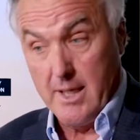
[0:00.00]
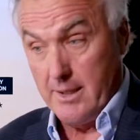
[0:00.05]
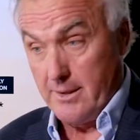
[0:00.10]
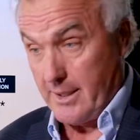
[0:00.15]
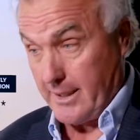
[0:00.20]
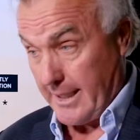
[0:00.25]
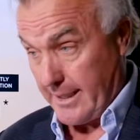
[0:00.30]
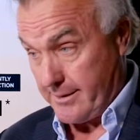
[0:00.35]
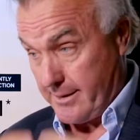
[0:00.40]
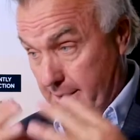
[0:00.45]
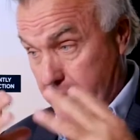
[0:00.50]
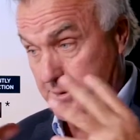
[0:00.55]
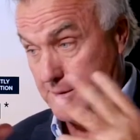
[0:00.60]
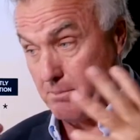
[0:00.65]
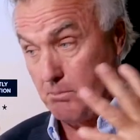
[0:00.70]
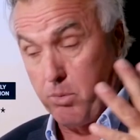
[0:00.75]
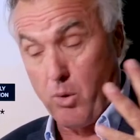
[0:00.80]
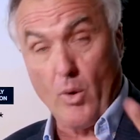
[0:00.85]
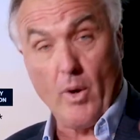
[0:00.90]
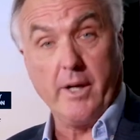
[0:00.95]
to get this
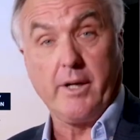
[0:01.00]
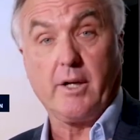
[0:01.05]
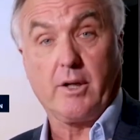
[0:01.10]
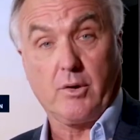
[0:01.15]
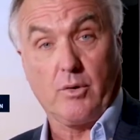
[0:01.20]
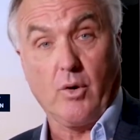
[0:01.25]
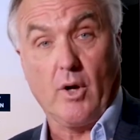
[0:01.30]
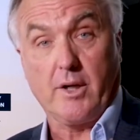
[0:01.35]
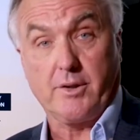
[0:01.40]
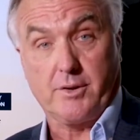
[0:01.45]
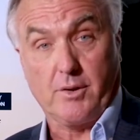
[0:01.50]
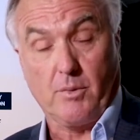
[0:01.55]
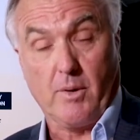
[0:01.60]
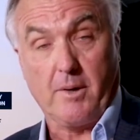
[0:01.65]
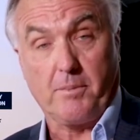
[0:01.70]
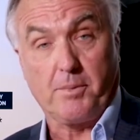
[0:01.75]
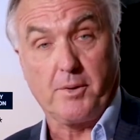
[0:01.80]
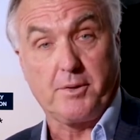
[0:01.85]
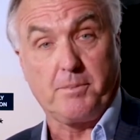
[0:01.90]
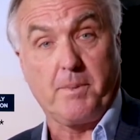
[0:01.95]
point across to our
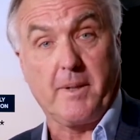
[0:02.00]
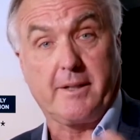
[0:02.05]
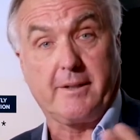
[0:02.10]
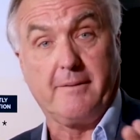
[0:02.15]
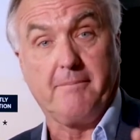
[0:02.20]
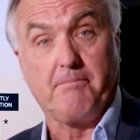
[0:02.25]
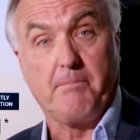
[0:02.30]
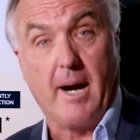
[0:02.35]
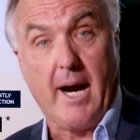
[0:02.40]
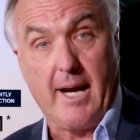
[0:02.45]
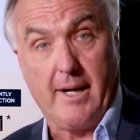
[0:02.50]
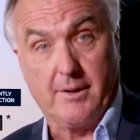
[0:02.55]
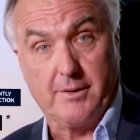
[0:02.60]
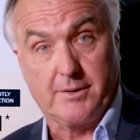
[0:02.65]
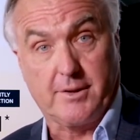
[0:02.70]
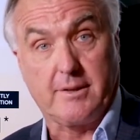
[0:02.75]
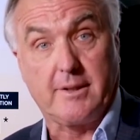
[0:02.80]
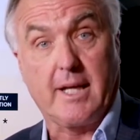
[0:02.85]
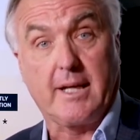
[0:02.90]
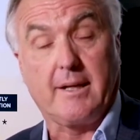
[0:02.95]
prospective
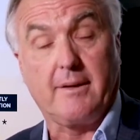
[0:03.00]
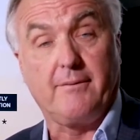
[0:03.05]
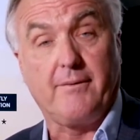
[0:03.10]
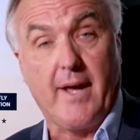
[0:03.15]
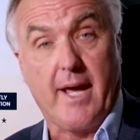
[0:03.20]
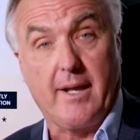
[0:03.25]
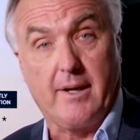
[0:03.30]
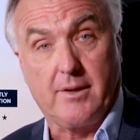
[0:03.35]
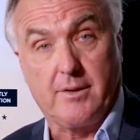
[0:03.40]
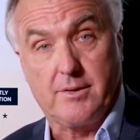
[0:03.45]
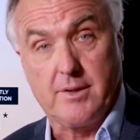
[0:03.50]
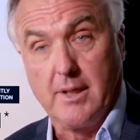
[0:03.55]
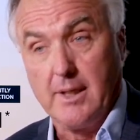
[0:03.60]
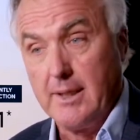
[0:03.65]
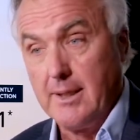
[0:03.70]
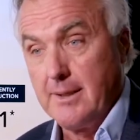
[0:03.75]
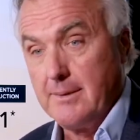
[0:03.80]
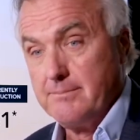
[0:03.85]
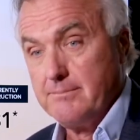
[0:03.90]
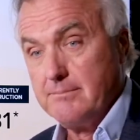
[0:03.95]
buyers to take advantage
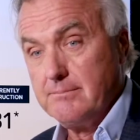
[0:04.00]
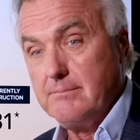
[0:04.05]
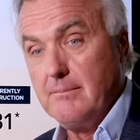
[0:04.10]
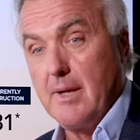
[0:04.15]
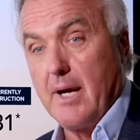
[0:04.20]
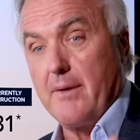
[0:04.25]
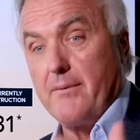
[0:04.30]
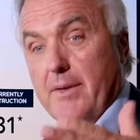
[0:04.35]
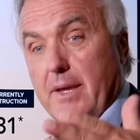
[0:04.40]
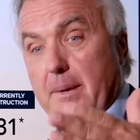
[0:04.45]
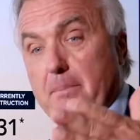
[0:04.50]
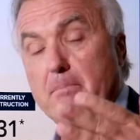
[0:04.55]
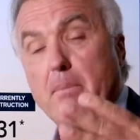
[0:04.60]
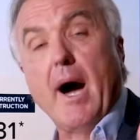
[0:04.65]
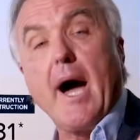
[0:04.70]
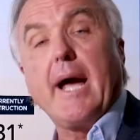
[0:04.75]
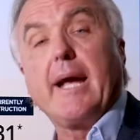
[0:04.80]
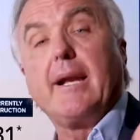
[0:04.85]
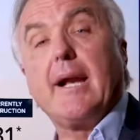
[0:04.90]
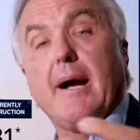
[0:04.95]
of the
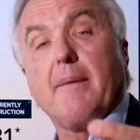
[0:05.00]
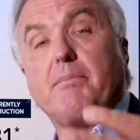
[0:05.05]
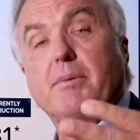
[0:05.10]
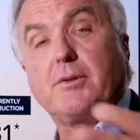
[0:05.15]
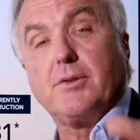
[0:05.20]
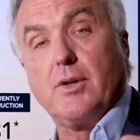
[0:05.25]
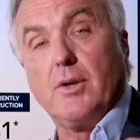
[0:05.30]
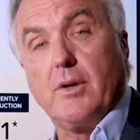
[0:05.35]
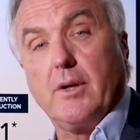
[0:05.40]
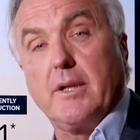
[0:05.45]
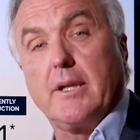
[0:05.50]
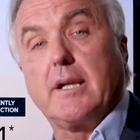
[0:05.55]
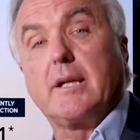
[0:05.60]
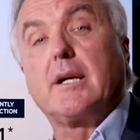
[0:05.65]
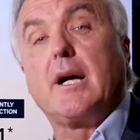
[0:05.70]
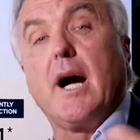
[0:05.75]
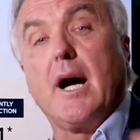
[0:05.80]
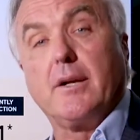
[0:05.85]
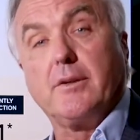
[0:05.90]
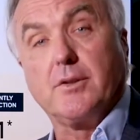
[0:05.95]
buying opportunity that
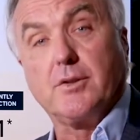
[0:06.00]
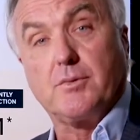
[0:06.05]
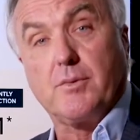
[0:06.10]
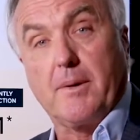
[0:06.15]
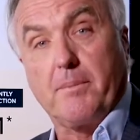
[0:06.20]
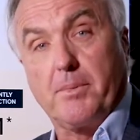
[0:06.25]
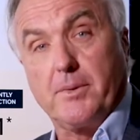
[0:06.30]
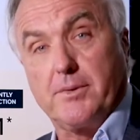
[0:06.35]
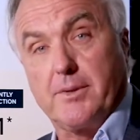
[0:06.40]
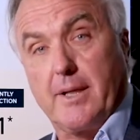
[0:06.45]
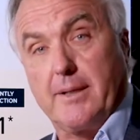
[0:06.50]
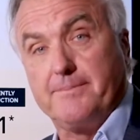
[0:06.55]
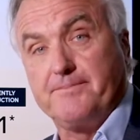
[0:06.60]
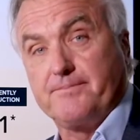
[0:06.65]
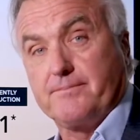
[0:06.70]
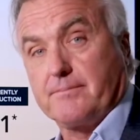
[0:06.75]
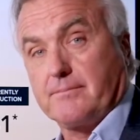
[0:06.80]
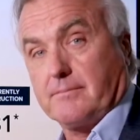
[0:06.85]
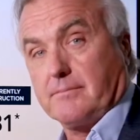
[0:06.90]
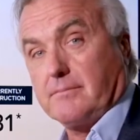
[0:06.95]
condos represent
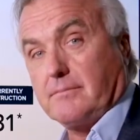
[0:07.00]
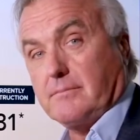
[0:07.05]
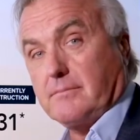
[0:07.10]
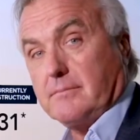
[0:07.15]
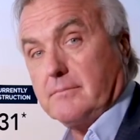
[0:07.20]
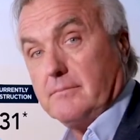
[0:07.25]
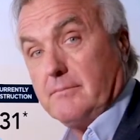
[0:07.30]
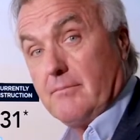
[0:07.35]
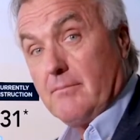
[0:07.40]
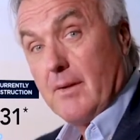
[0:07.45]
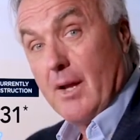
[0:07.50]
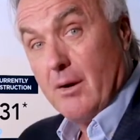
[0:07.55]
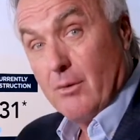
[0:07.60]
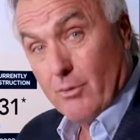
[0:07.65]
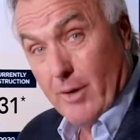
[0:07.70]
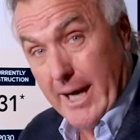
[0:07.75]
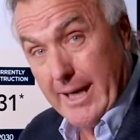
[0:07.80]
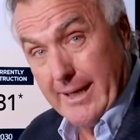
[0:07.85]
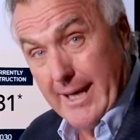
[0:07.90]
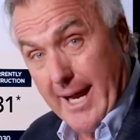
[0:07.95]

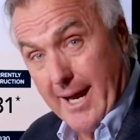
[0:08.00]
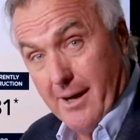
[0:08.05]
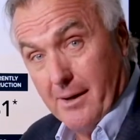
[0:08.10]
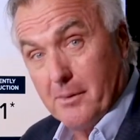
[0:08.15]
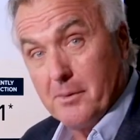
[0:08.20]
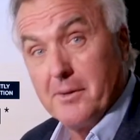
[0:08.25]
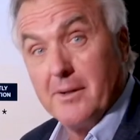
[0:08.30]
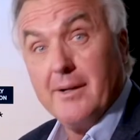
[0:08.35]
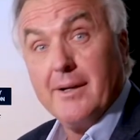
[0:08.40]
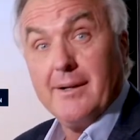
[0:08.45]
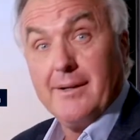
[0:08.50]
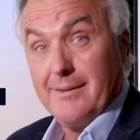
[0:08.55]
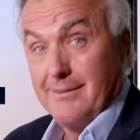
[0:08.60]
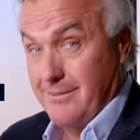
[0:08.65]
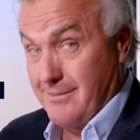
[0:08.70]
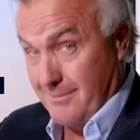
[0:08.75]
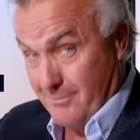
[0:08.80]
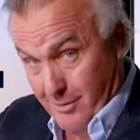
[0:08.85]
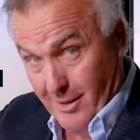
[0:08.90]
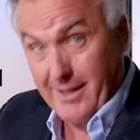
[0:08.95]
right now
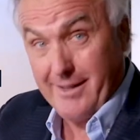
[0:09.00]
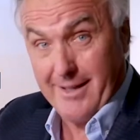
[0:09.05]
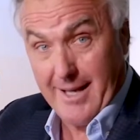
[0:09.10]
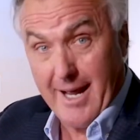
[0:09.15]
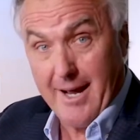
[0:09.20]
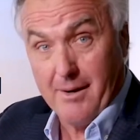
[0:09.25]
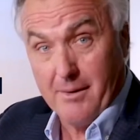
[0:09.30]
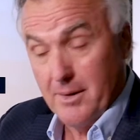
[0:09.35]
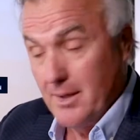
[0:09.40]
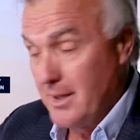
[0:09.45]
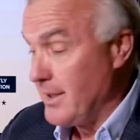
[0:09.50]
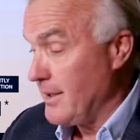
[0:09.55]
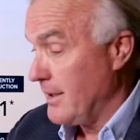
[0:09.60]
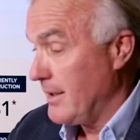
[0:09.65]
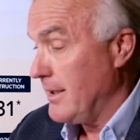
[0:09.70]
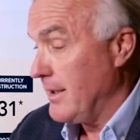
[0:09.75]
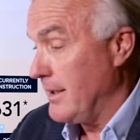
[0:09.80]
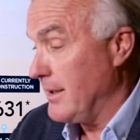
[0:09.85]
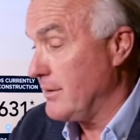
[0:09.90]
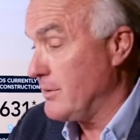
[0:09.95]
in
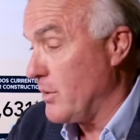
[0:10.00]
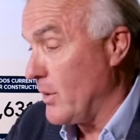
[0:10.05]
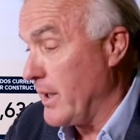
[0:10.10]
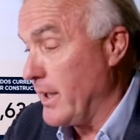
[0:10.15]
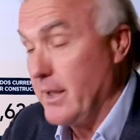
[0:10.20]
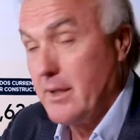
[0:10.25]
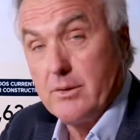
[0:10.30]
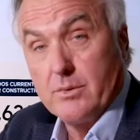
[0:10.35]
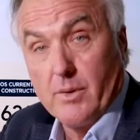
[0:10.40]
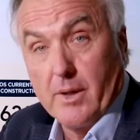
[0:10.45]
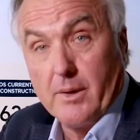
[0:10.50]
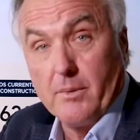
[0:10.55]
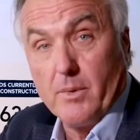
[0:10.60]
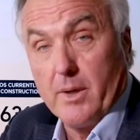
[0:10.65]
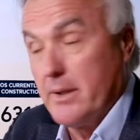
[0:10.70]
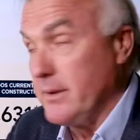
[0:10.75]
2021.